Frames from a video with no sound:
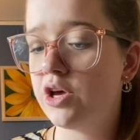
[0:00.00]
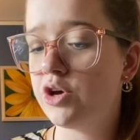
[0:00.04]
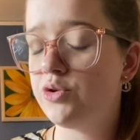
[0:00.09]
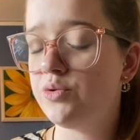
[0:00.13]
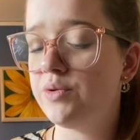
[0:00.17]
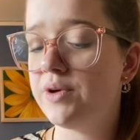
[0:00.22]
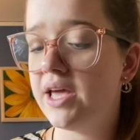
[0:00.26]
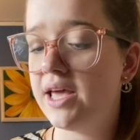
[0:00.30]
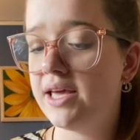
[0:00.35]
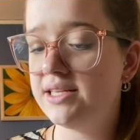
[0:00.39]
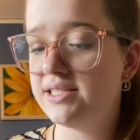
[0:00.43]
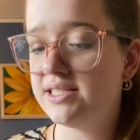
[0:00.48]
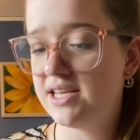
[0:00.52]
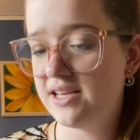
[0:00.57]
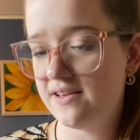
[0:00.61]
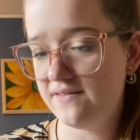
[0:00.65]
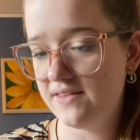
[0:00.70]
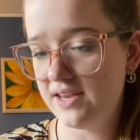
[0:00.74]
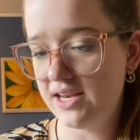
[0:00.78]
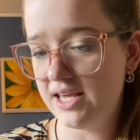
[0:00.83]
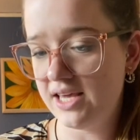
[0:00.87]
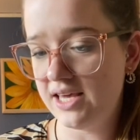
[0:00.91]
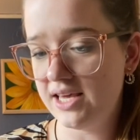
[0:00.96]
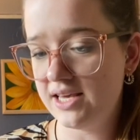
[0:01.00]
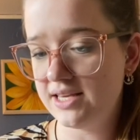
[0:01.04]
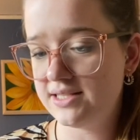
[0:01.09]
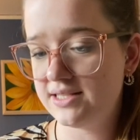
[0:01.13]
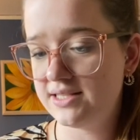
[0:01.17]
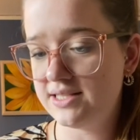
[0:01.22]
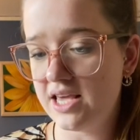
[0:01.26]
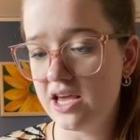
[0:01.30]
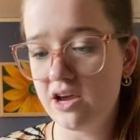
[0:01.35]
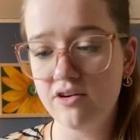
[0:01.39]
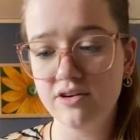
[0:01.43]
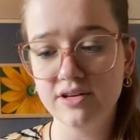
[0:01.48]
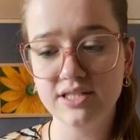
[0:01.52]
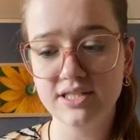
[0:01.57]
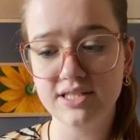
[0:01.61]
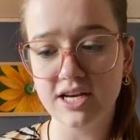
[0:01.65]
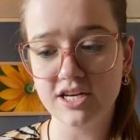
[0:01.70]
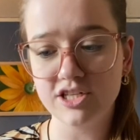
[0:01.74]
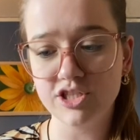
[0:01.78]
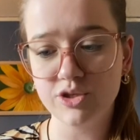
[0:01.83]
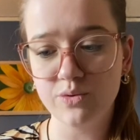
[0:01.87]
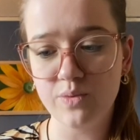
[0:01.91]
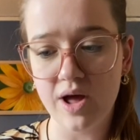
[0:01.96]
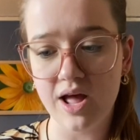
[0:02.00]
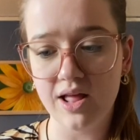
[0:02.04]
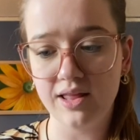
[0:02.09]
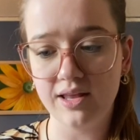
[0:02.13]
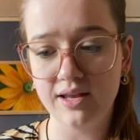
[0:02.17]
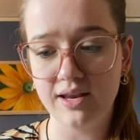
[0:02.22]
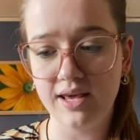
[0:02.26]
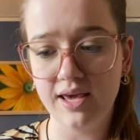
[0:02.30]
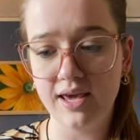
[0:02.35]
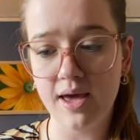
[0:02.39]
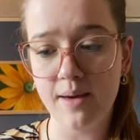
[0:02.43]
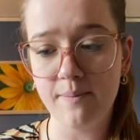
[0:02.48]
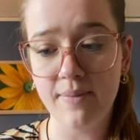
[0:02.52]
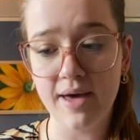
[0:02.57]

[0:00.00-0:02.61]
creativity, sacred sexuality,